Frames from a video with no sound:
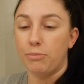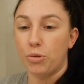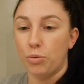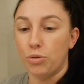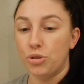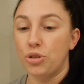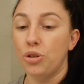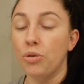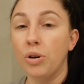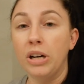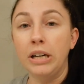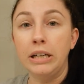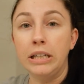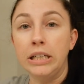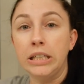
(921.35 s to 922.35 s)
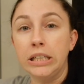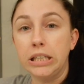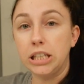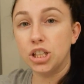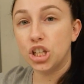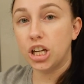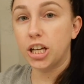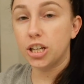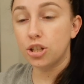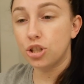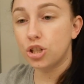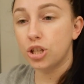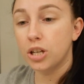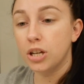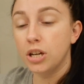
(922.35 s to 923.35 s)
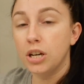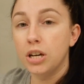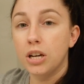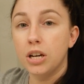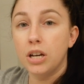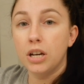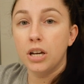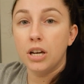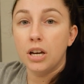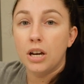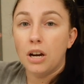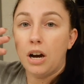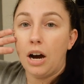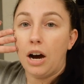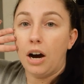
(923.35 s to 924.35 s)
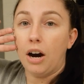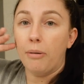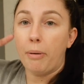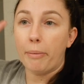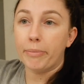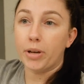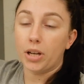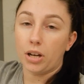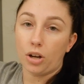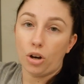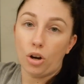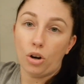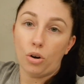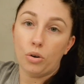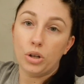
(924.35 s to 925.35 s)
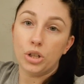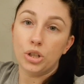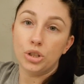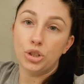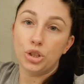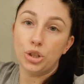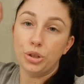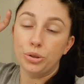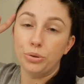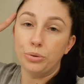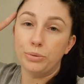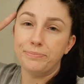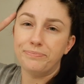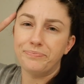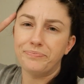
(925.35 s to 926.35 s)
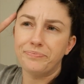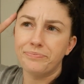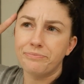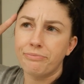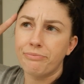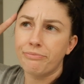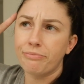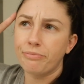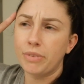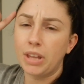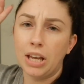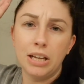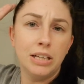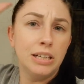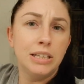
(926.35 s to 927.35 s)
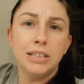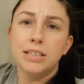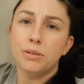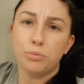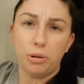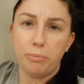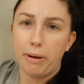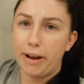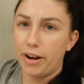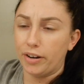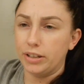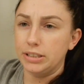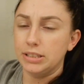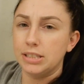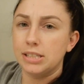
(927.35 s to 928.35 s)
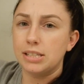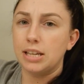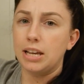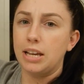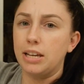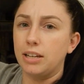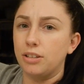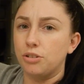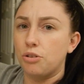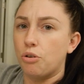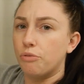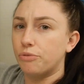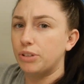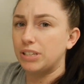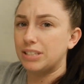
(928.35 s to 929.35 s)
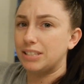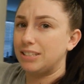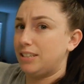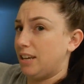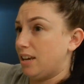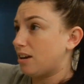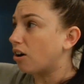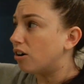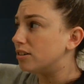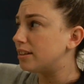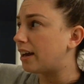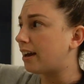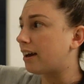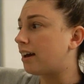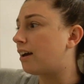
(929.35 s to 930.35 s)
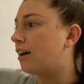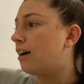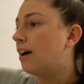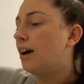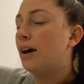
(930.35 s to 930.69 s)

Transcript: I'm going to get changed. Um, I'm gonna go to run my errands and hopefully it doesn't take all day.